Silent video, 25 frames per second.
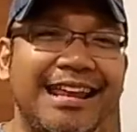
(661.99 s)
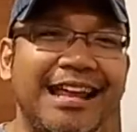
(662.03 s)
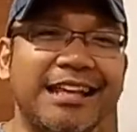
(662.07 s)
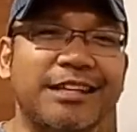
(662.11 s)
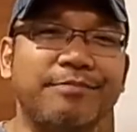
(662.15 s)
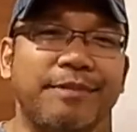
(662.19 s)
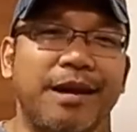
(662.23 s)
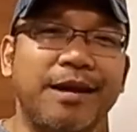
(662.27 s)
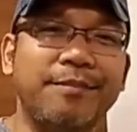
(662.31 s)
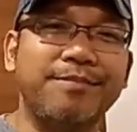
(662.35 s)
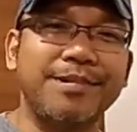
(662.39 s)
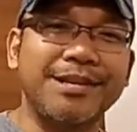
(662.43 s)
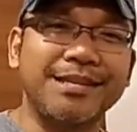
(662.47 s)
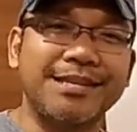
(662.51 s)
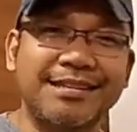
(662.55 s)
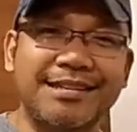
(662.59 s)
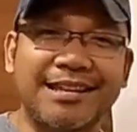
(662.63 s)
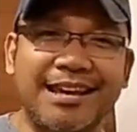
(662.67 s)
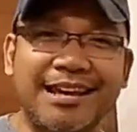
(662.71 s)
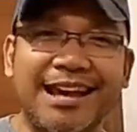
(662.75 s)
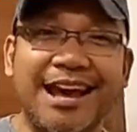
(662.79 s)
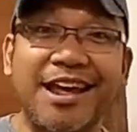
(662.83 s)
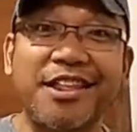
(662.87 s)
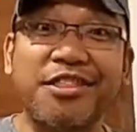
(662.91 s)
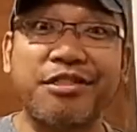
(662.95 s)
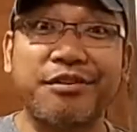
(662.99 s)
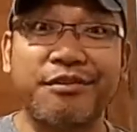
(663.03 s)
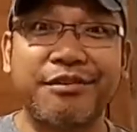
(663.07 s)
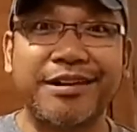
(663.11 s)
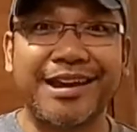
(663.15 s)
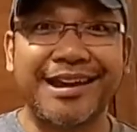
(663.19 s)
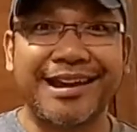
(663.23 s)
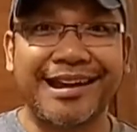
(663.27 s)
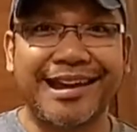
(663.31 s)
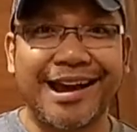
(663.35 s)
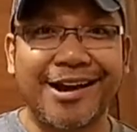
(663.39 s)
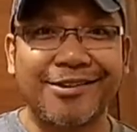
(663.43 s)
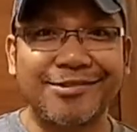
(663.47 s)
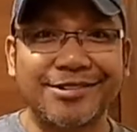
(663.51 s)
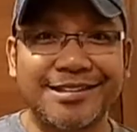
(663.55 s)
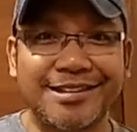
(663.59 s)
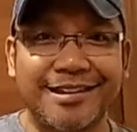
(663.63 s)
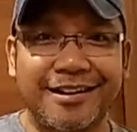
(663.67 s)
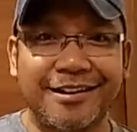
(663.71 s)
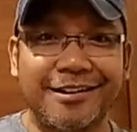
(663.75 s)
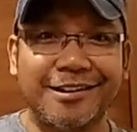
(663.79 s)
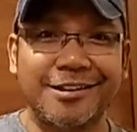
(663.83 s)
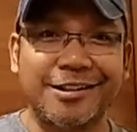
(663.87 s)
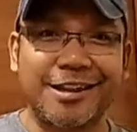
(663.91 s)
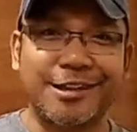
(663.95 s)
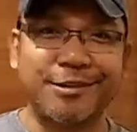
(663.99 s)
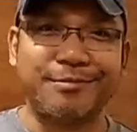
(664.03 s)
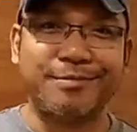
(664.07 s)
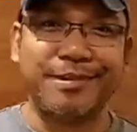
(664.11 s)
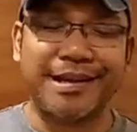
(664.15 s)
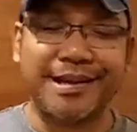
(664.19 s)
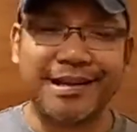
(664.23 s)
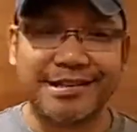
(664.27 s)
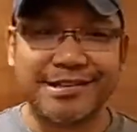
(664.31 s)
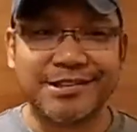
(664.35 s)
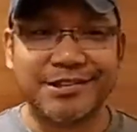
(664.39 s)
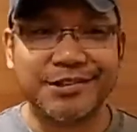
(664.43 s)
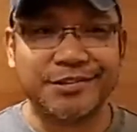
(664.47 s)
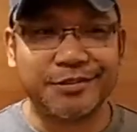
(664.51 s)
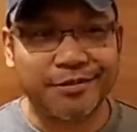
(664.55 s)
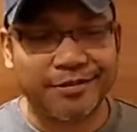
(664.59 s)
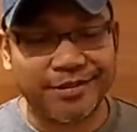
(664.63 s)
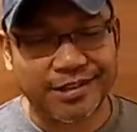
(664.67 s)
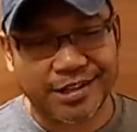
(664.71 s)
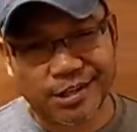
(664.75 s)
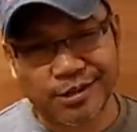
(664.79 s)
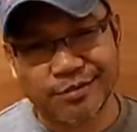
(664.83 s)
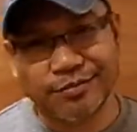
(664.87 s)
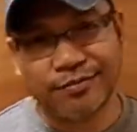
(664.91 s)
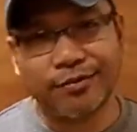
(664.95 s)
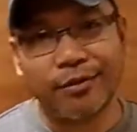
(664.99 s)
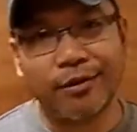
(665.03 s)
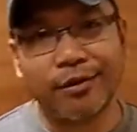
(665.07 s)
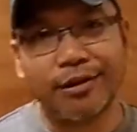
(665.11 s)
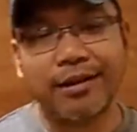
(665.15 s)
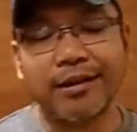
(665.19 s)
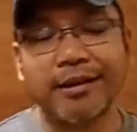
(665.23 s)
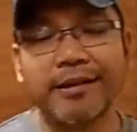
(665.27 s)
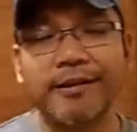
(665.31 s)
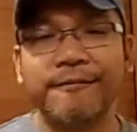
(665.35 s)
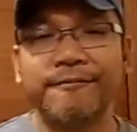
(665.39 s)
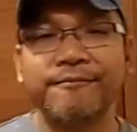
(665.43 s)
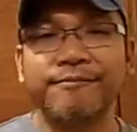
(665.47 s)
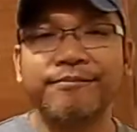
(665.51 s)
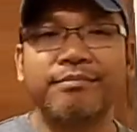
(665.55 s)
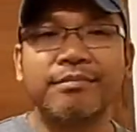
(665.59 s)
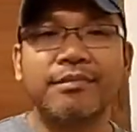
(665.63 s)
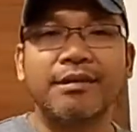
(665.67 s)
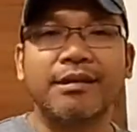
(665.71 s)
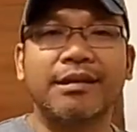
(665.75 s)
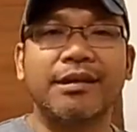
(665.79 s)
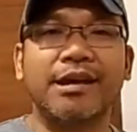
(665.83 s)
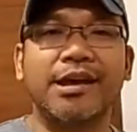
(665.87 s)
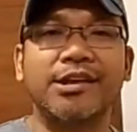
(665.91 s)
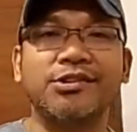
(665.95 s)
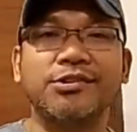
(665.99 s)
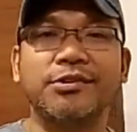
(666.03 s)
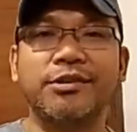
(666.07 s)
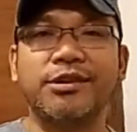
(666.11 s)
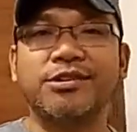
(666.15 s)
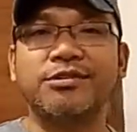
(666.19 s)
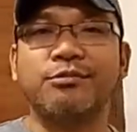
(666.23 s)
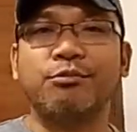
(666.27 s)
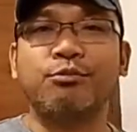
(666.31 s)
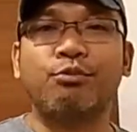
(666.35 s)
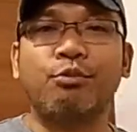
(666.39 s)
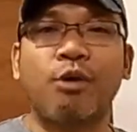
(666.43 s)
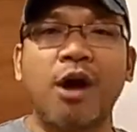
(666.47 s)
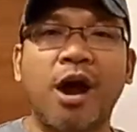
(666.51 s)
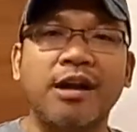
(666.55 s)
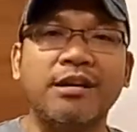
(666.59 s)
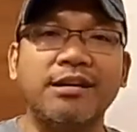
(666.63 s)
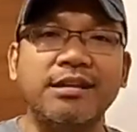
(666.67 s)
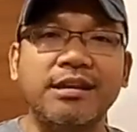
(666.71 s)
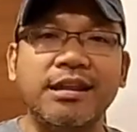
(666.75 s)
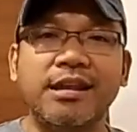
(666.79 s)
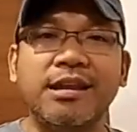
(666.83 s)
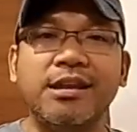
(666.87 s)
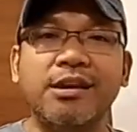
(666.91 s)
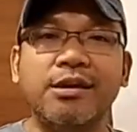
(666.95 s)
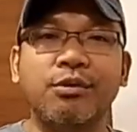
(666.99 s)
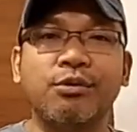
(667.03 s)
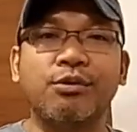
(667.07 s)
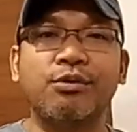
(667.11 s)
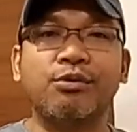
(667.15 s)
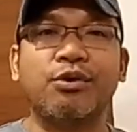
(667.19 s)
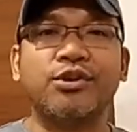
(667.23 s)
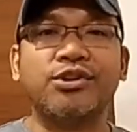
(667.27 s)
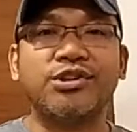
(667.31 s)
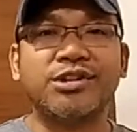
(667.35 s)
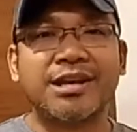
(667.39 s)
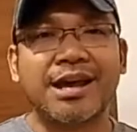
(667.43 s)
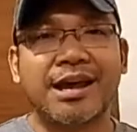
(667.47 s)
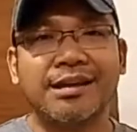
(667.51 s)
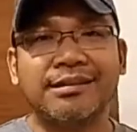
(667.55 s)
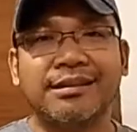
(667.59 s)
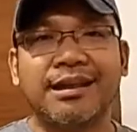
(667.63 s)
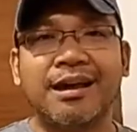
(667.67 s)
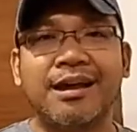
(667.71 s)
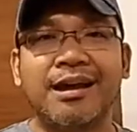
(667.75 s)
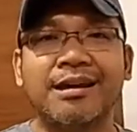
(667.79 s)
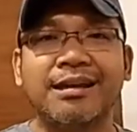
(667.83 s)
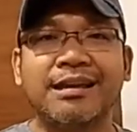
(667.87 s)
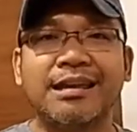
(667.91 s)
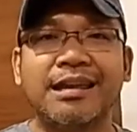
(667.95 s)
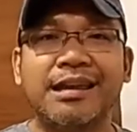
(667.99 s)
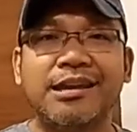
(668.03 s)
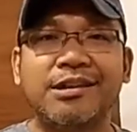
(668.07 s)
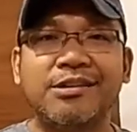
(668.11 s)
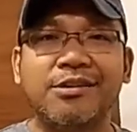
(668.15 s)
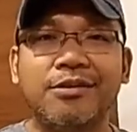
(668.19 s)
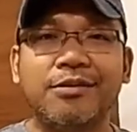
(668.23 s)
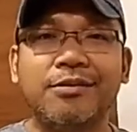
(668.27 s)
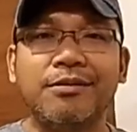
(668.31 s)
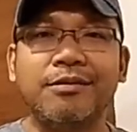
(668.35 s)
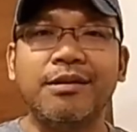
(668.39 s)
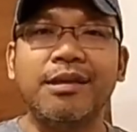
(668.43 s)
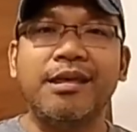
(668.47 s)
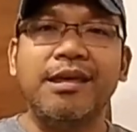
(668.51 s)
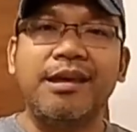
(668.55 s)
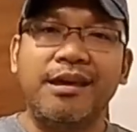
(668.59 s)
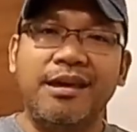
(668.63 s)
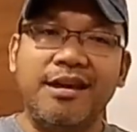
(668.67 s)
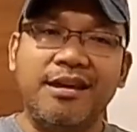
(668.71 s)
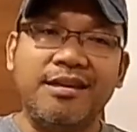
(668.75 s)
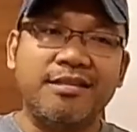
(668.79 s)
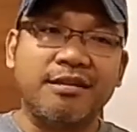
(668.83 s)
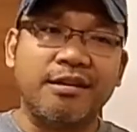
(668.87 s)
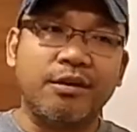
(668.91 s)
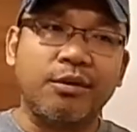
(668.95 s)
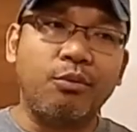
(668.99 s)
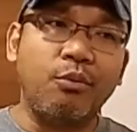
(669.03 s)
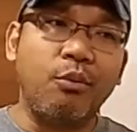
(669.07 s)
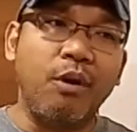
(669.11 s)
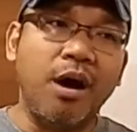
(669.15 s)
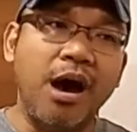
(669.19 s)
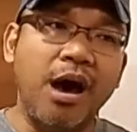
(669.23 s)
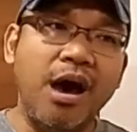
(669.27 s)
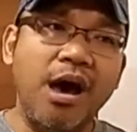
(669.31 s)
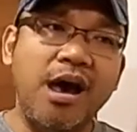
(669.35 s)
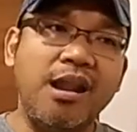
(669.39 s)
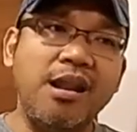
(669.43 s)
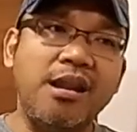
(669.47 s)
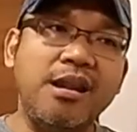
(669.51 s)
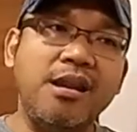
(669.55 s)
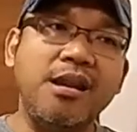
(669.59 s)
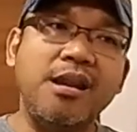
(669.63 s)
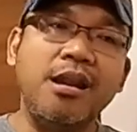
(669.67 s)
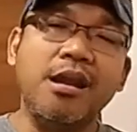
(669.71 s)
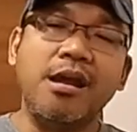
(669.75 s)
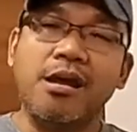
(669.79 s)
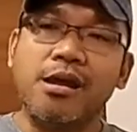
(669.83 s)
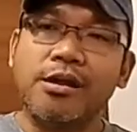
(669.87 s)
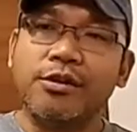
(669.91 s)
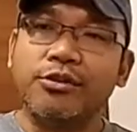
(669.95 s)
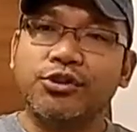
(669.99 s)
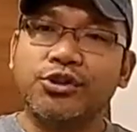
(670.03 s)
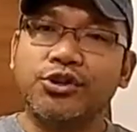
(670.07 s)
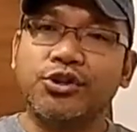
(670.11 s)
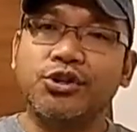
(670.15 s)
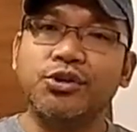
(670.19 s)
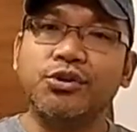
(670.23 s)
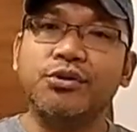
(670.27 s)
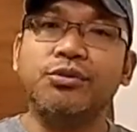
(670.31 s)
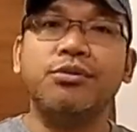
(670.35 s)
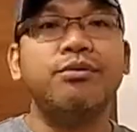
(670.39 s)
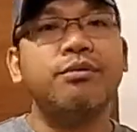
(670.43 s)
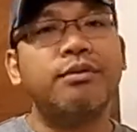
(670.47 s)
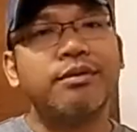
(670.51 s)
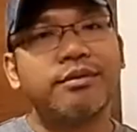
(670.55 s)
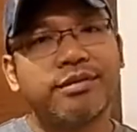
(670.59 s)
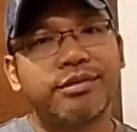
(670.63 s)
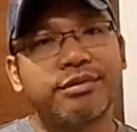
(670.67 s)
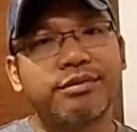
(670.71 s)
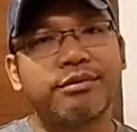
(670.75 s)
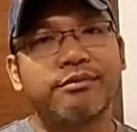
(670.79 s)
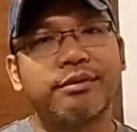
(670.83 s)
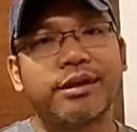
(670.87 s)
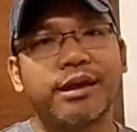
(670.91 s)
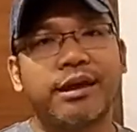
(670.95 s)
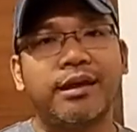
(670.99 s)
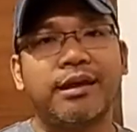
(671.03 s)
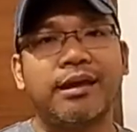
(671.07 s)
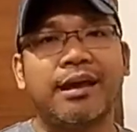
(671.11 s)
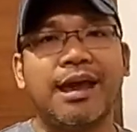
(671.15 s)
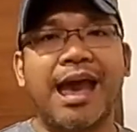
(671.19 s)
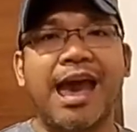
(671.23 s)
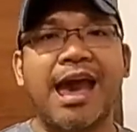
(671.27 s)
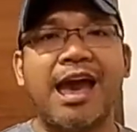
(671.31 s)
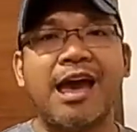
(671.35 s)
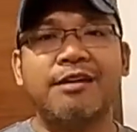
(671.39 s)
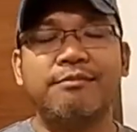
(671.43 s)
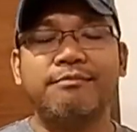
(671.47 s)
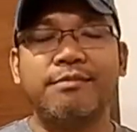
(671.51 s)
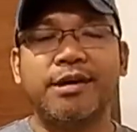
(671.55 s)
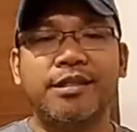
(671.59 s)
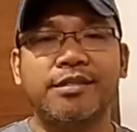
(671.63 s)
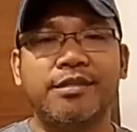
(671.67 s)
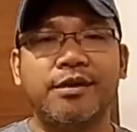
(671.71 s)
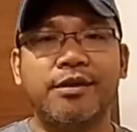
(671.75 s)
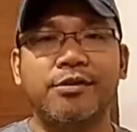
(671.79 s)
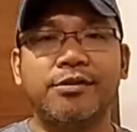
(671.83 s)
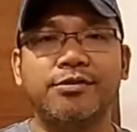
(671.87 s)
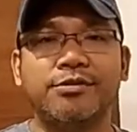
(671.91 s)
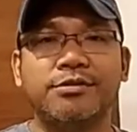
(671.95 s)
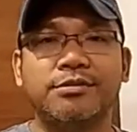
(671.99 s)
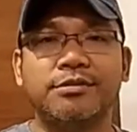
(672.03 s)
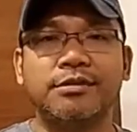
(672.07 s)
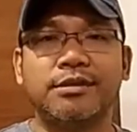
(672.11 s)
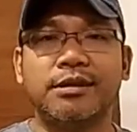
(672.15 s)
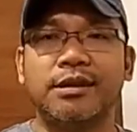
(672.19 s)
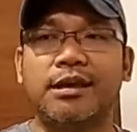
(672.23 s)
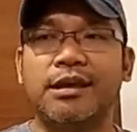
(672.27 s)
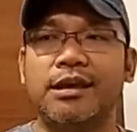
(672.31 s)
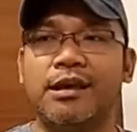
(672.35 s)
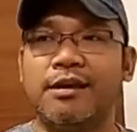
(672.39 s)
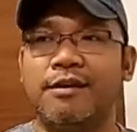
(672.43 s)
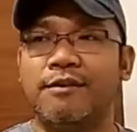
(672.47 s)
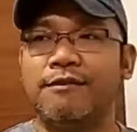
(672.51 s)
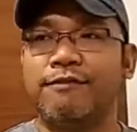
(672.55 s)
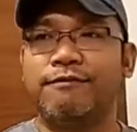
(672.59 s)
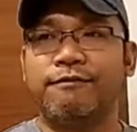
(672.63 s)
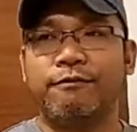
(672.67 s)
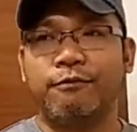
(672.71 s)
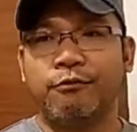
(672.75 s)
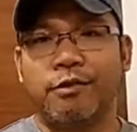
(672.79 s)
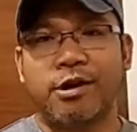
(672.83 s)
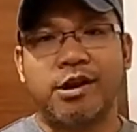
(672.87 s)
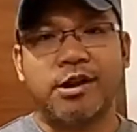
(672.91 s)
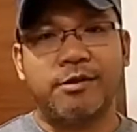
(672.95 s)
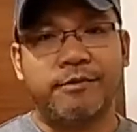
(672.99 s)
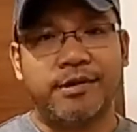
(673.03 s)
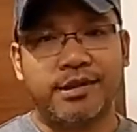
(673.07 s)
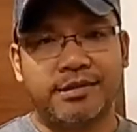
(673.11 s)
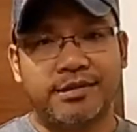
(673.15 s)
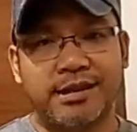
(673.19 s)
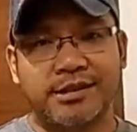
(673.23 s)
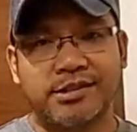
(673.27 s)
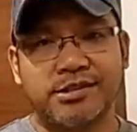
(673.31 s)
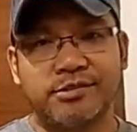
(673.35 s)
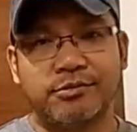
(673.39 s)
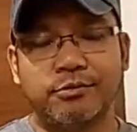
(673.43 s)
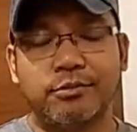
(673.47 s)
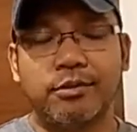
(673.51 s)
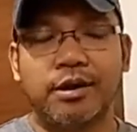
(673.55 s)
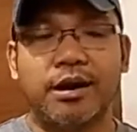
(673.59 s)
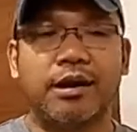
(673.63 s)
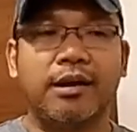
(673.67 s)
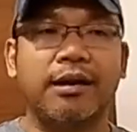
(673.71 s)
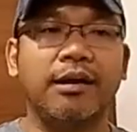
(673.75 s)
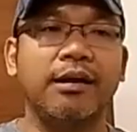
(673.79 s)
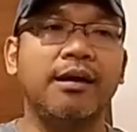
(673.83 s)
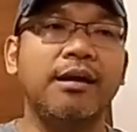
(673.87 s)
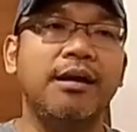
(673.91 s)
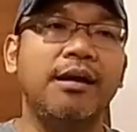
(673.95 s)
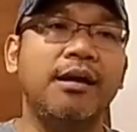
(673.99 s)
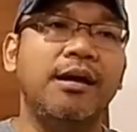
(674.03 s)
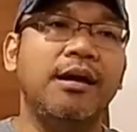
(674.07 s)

That's my business. I got 3 accounts there. That's because 2 of it is full. Okay, so it's Rodney Rodchata Aquino, either 1, 2, 3. Add me those if one of it doesn't work.